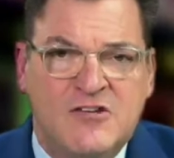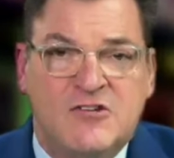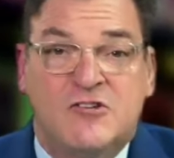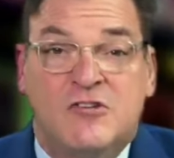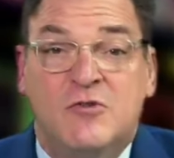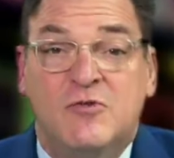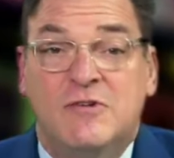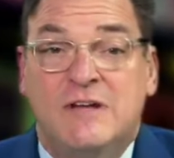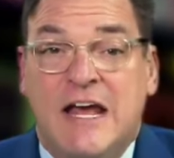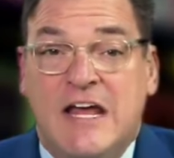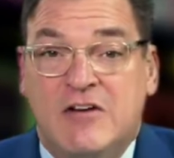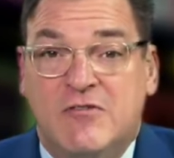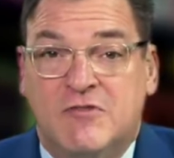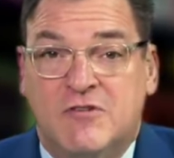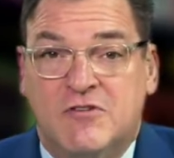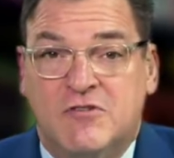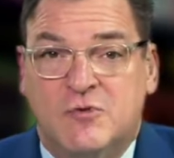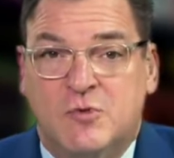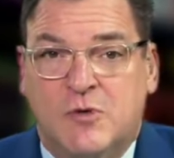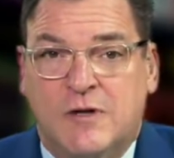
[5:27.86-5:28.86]
It's too
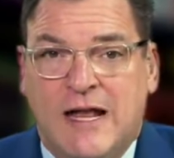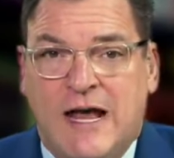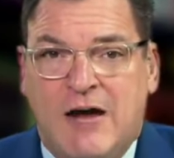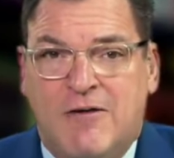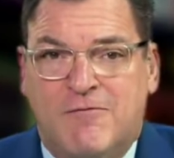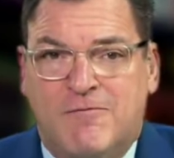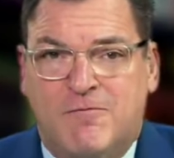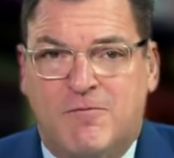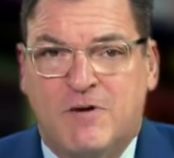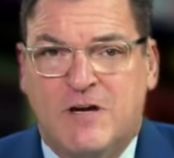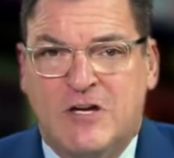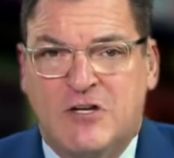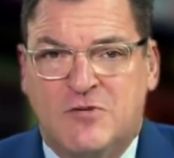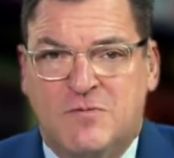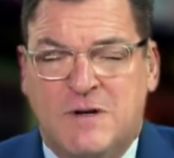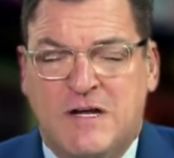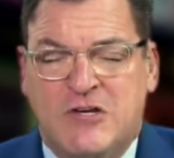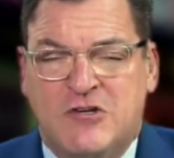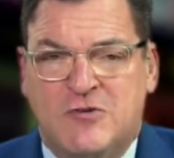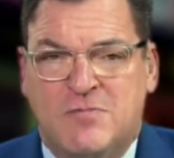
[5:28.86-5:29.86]
dangerous to allow free
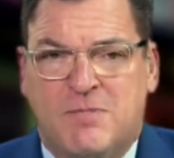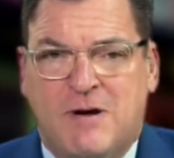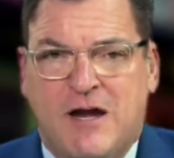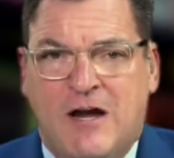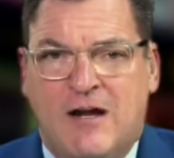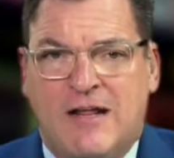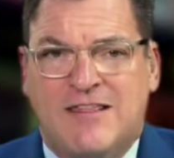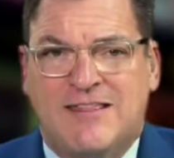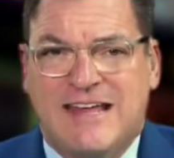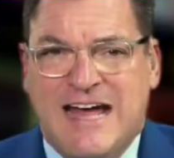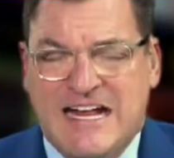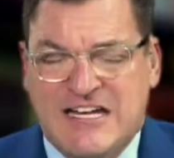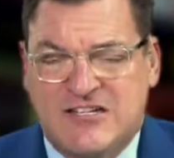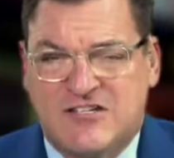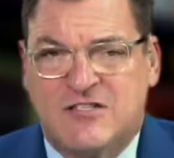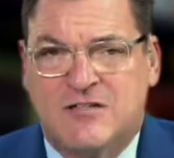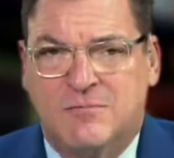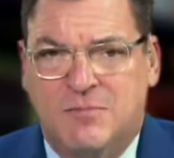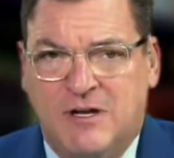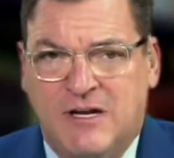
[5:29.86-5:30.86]
speech, apparently.
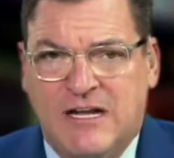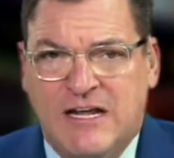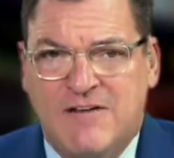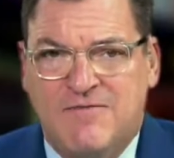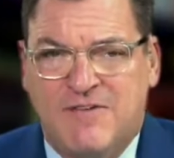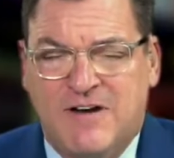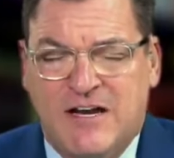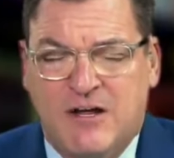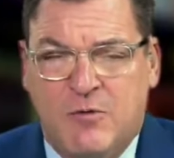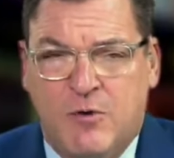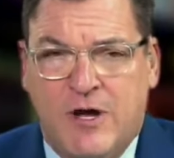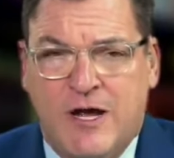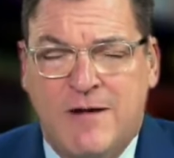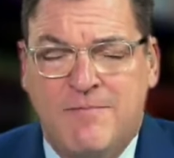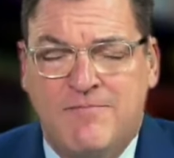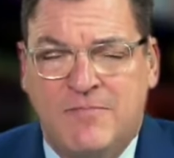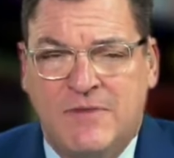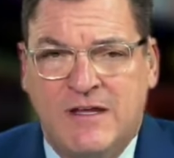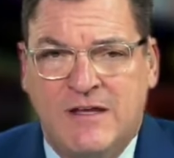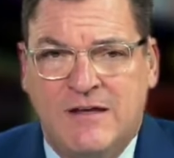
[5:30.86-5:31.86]
That's the belief
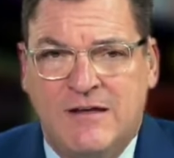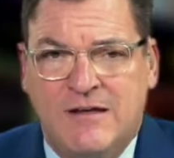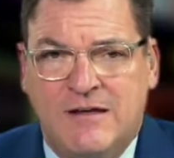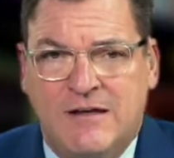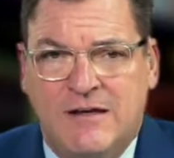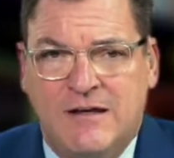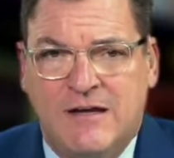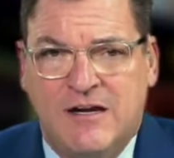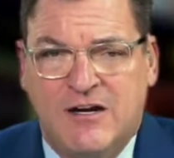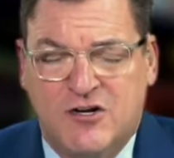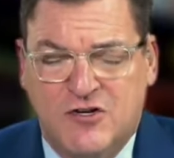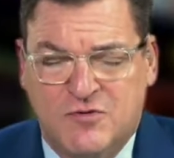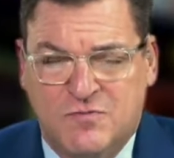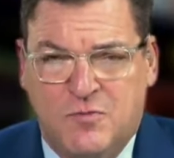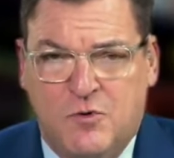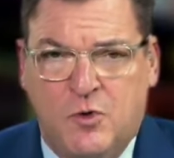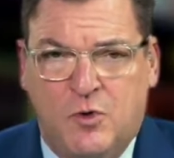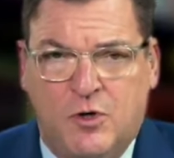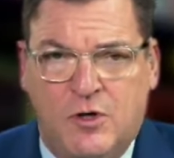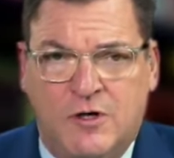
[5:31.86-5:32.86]
anyway.
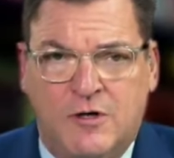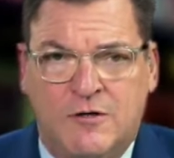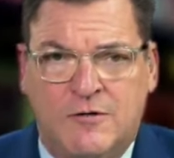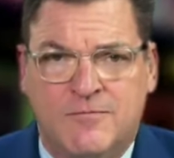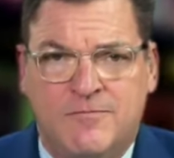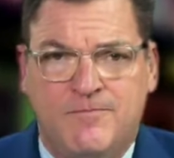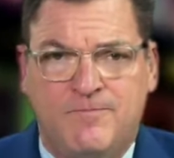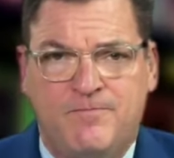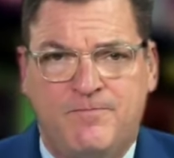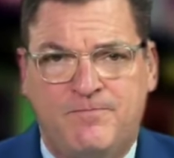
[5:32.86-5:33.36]
Here's more.